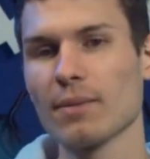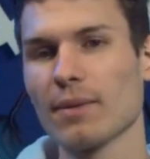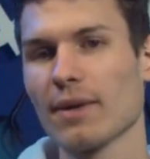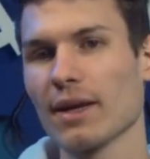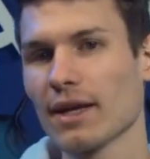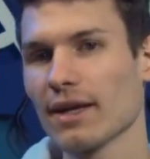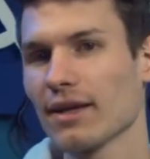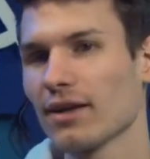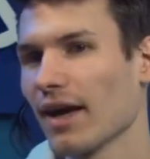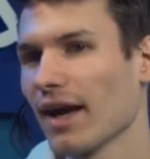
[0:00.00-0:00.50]

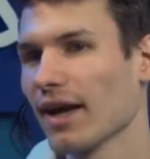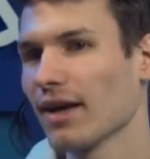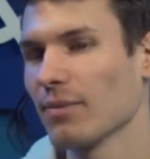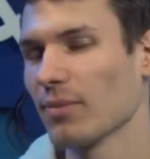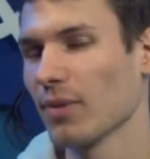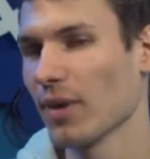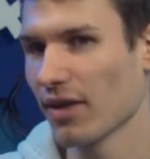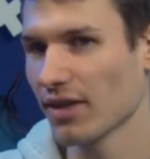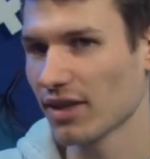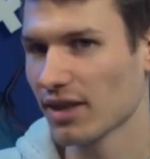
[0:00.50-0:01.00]
The entire
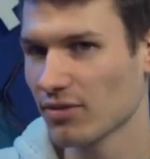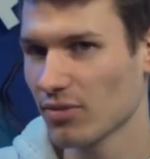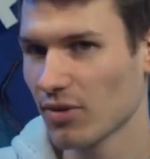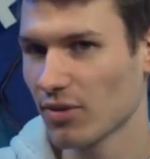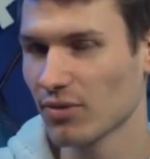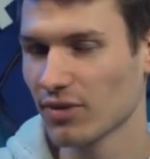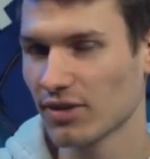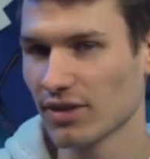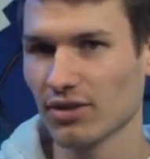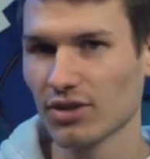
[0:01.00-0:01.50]
project we
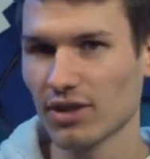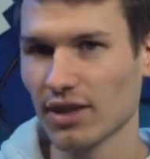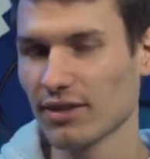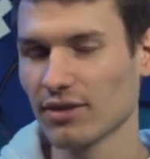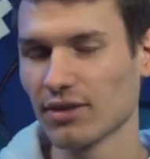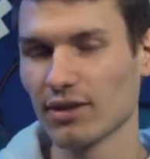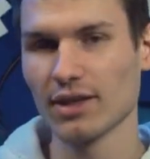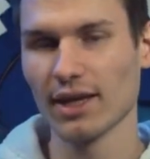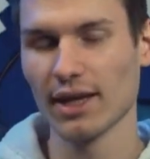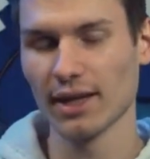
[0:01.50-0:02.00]
will discuss
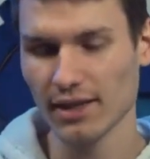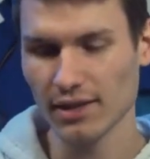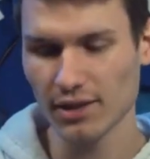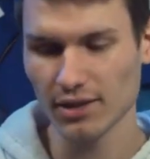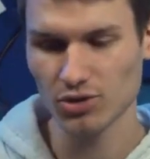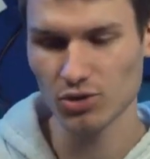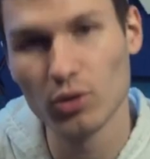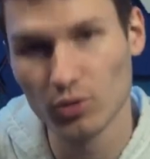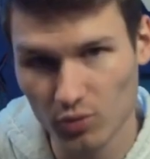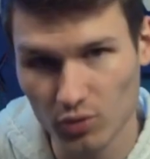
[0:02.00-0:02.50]
today
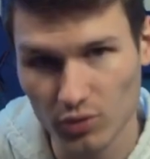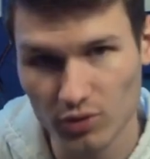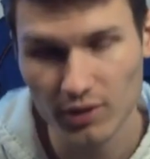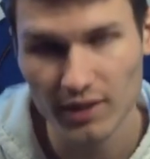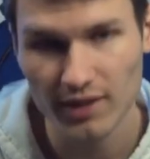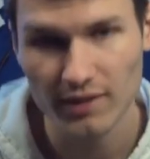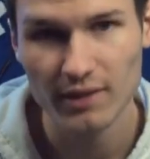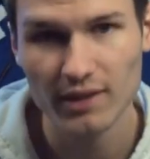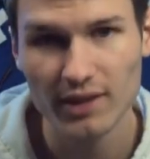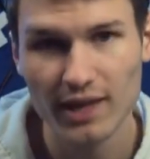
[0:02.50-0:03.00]
is called
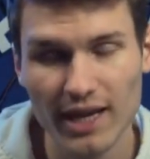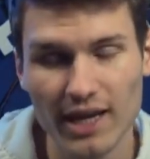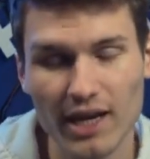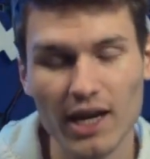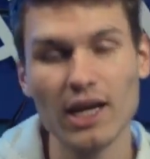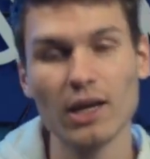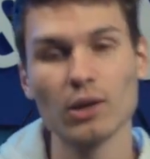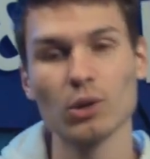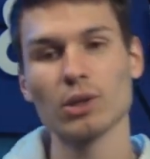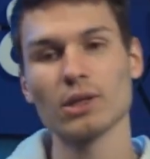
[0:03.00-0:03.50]

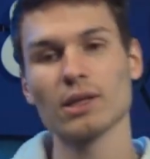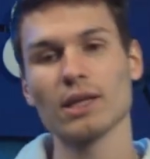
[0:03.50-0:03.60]
AI on